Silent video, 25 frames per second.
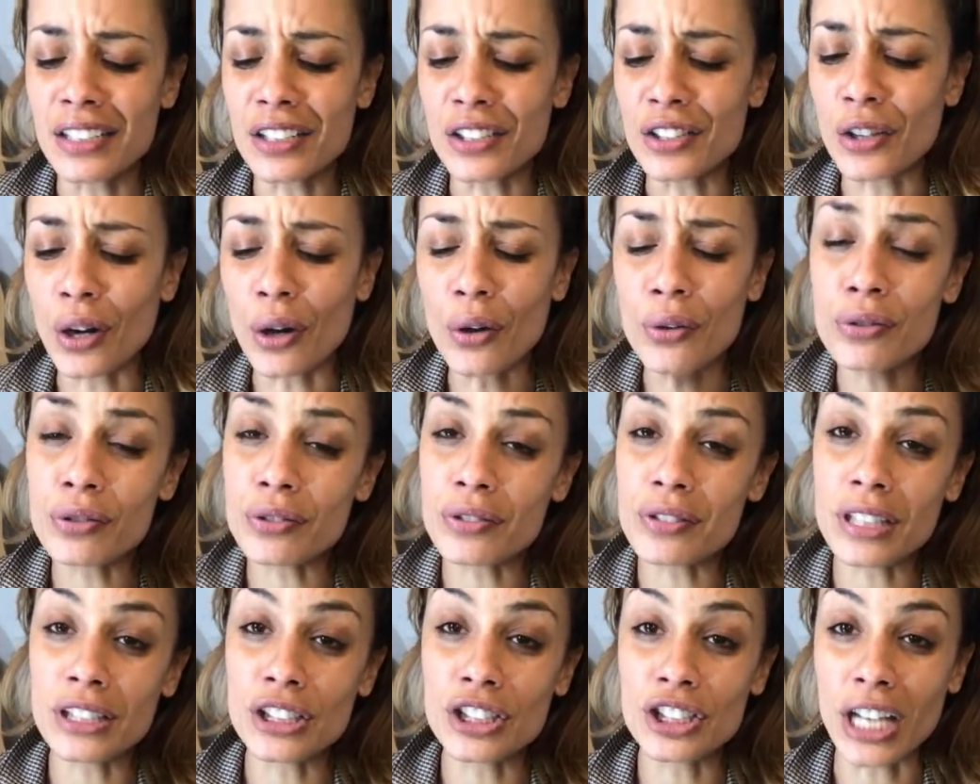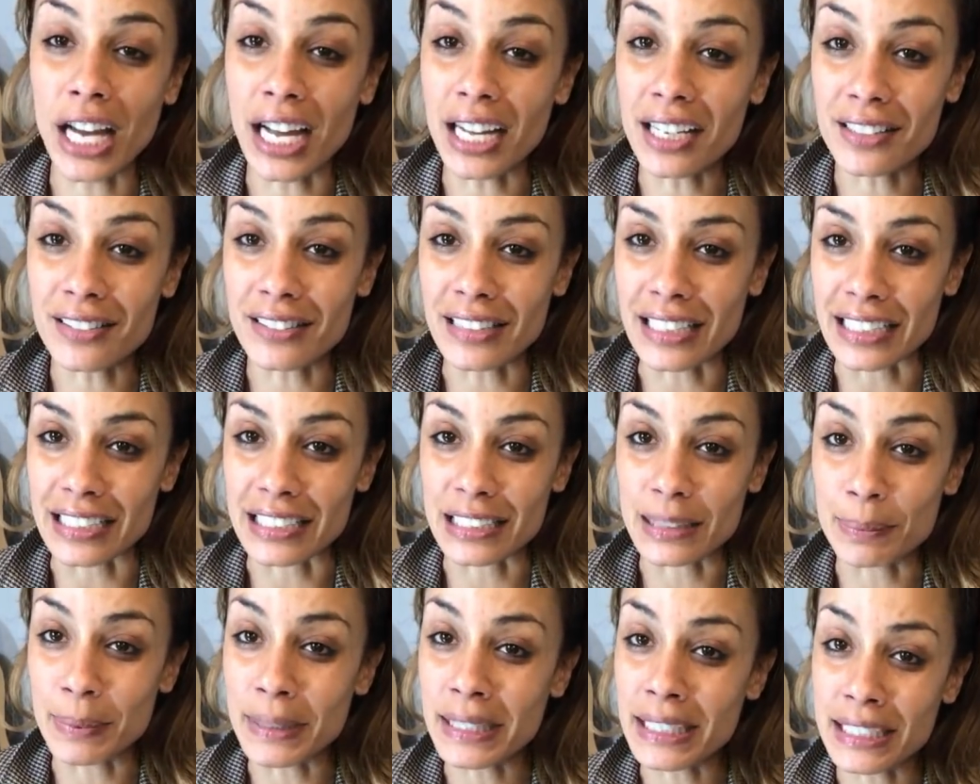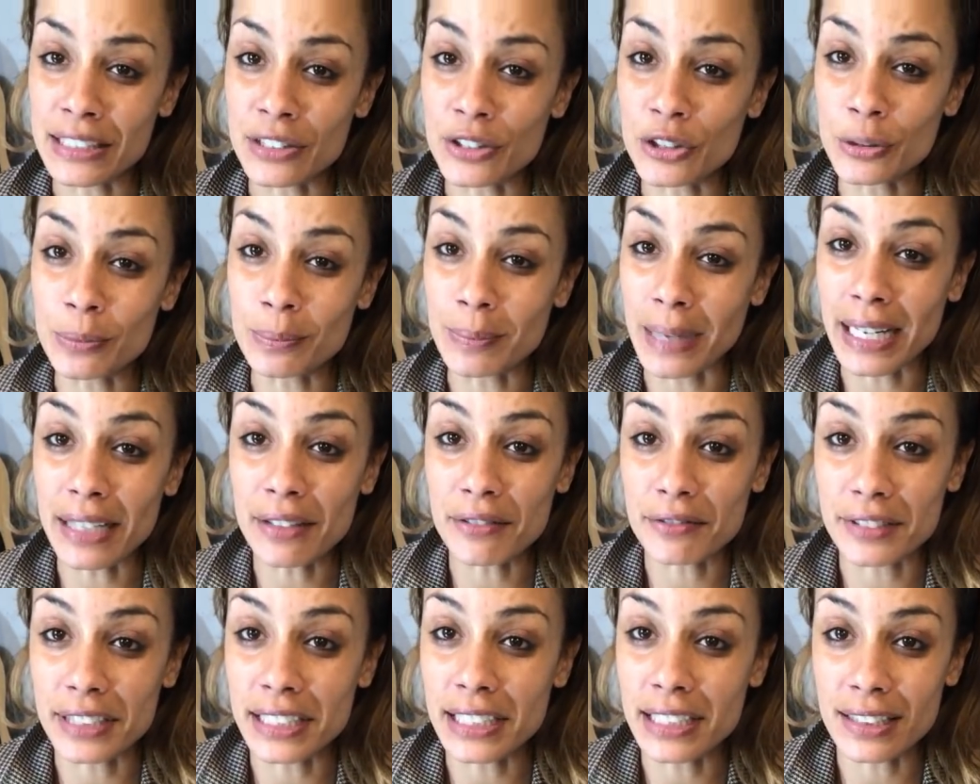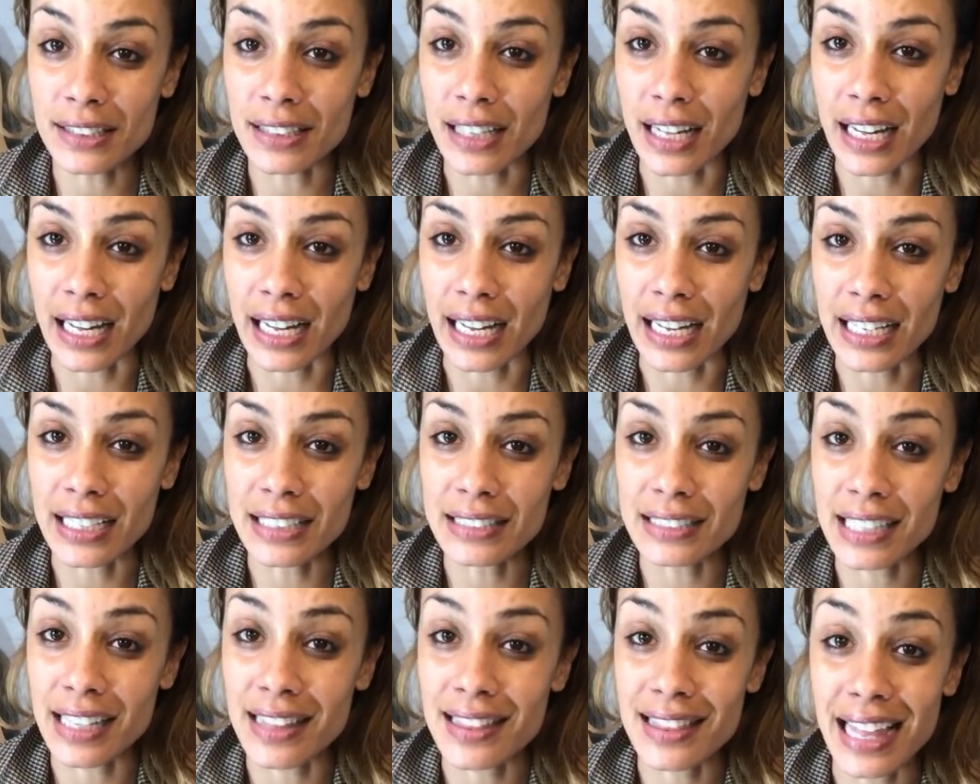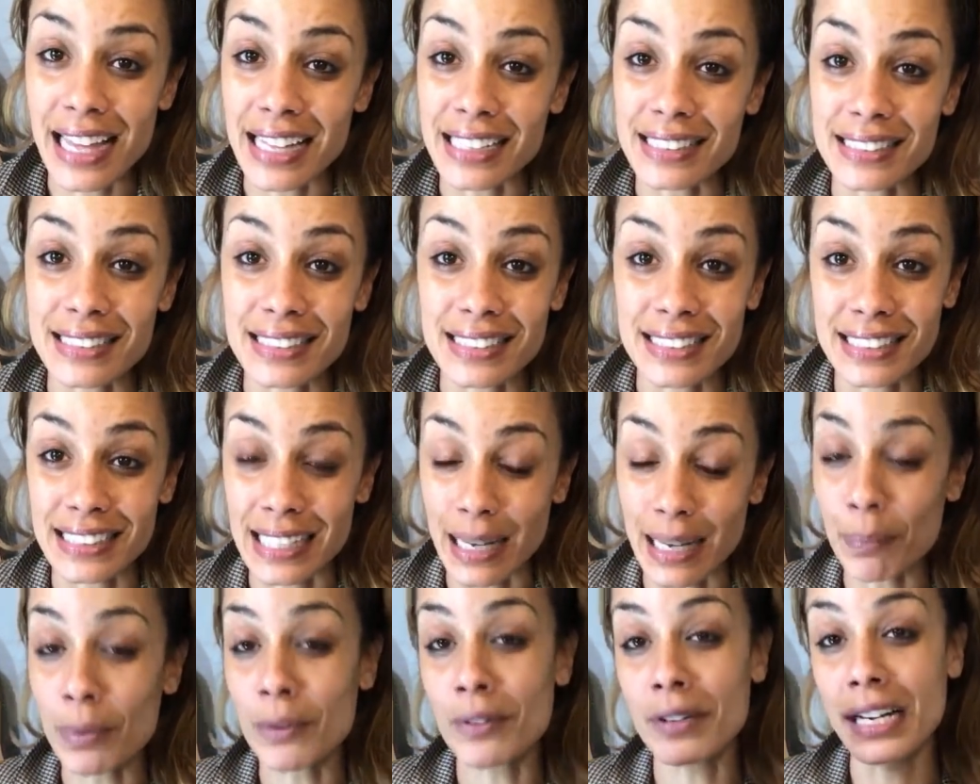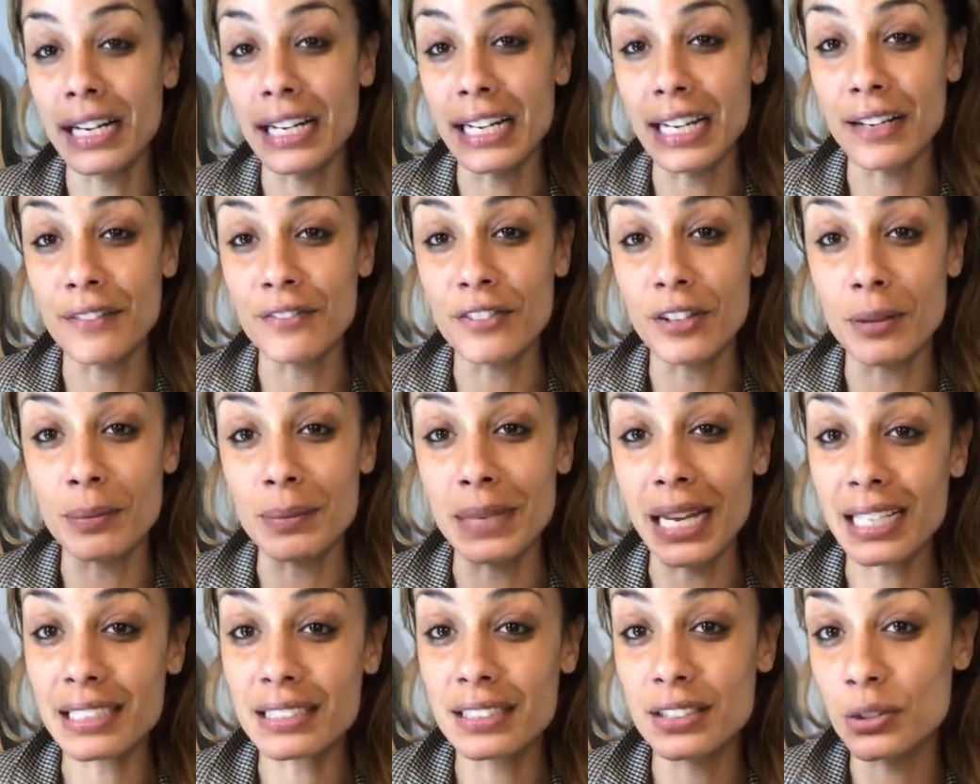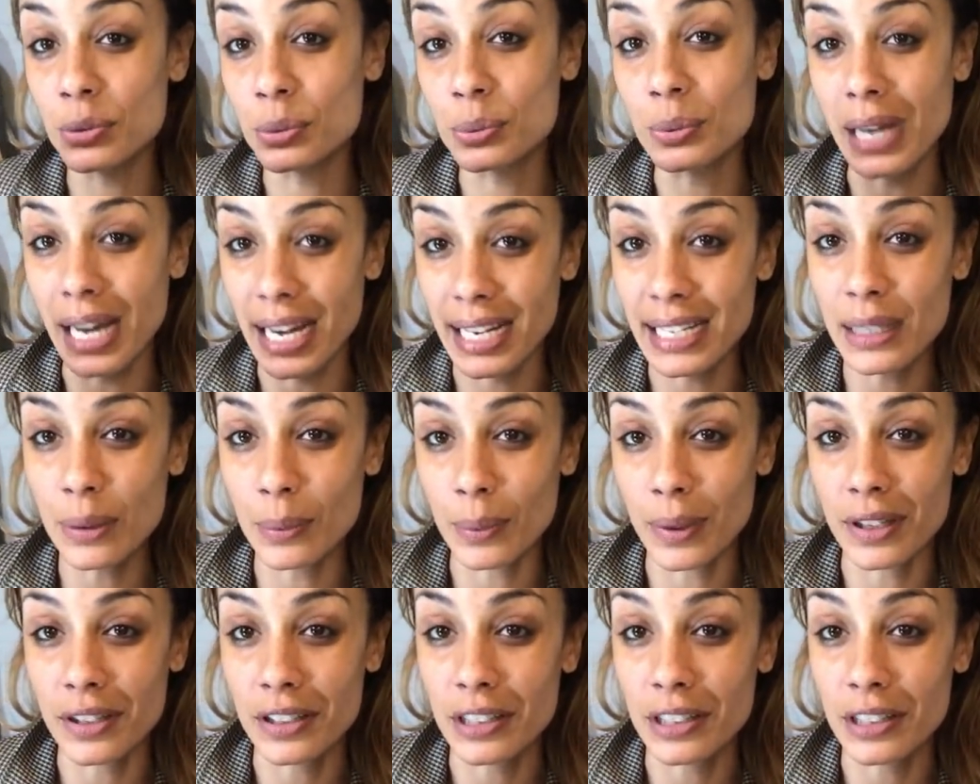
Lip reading: Go through the checklist, because you might realize that separating from next to anyone